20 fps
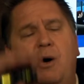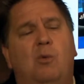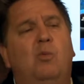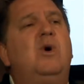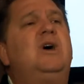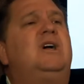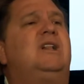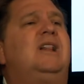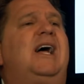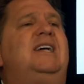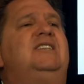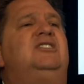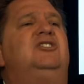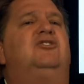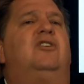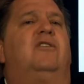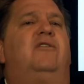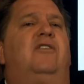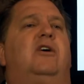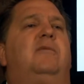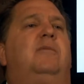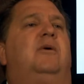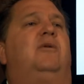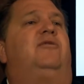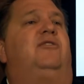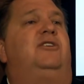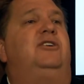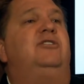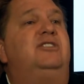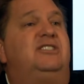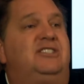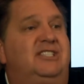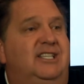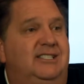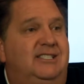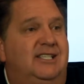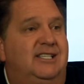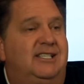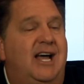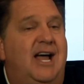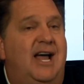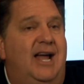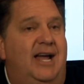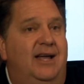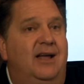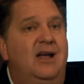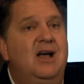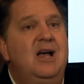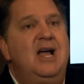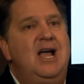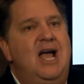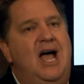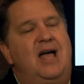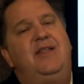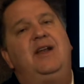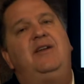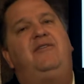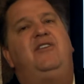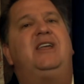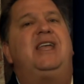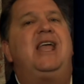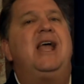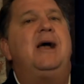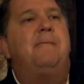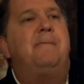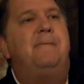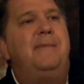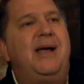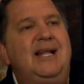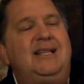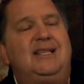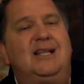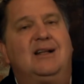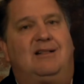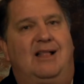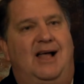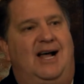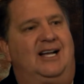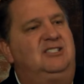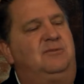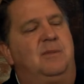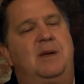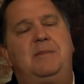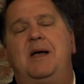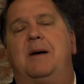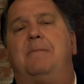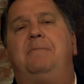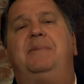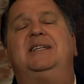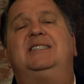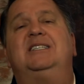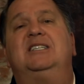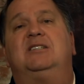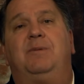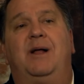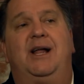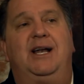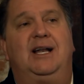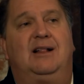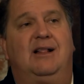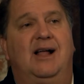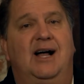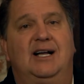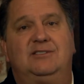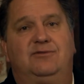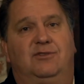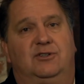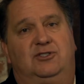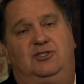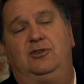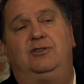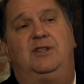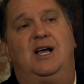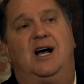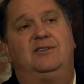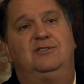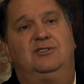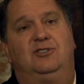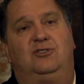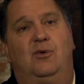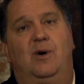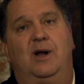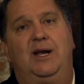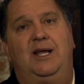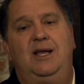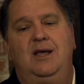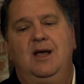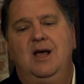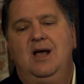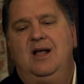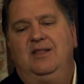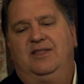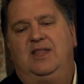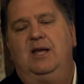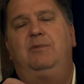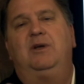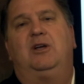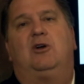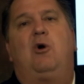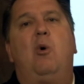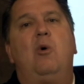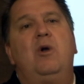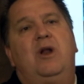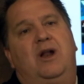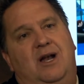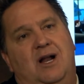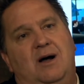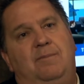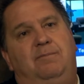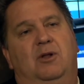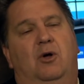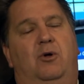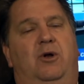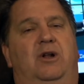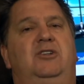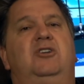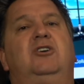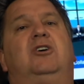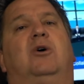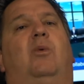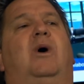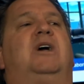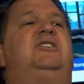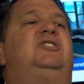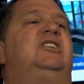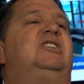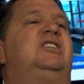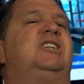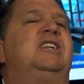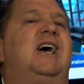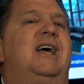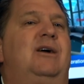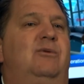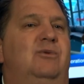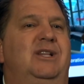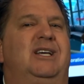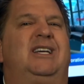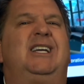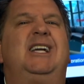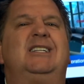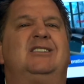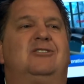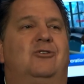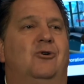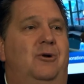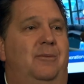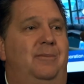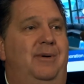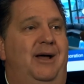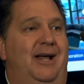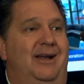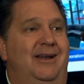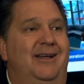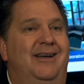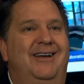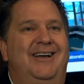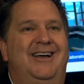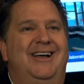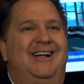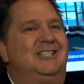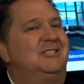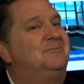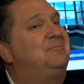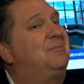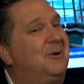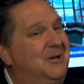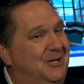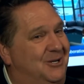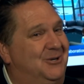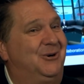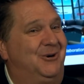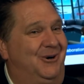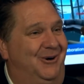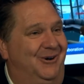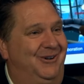what classes are available for you to see today. And then if you can't make the class, maybe a business planning class for 2020, they record it and upload it, and you can watch it tonight when the kids go to bed. It's pretty cool.